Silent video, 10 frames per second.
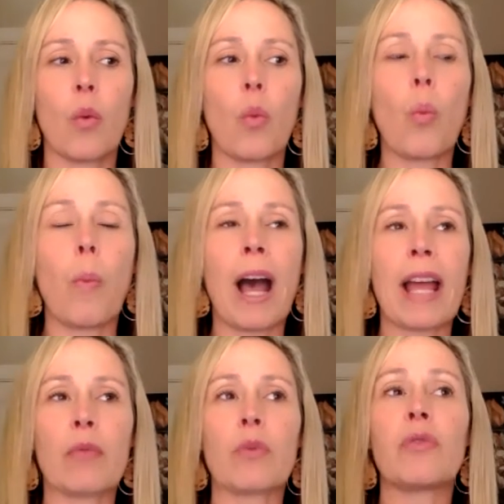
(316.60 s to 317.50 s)

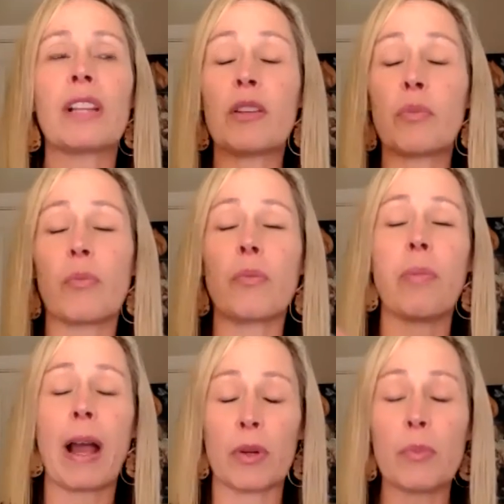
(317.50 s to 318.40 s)
By
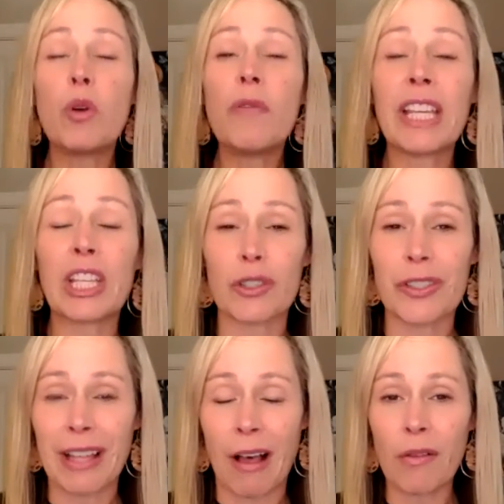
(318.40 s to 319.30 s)
removing
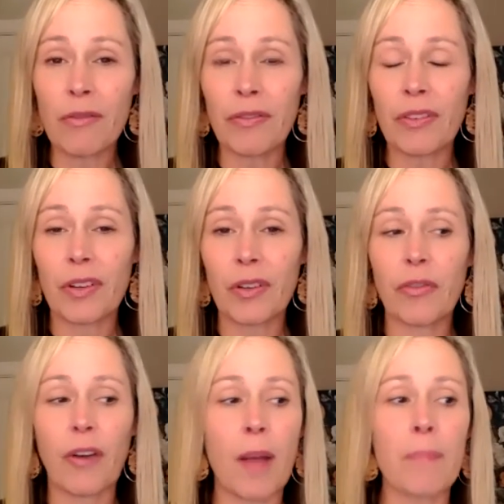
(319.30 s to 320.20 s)
yourself
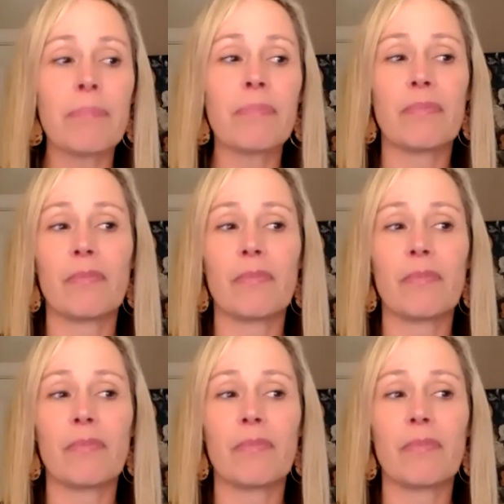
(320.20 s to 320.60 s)
from